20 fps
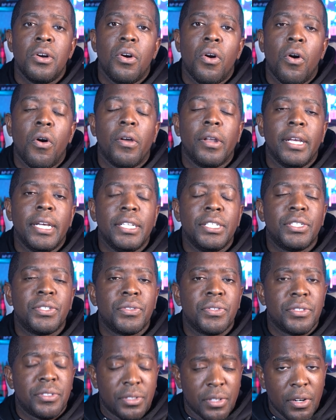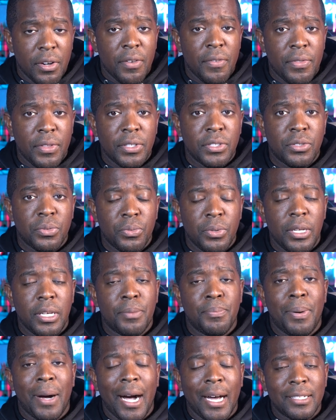on injured reserve this
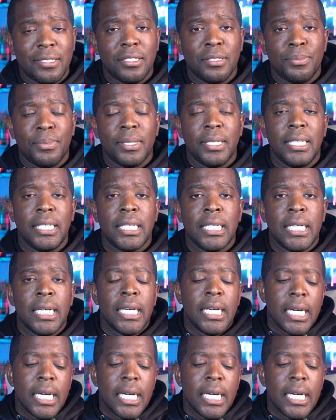week, possibly,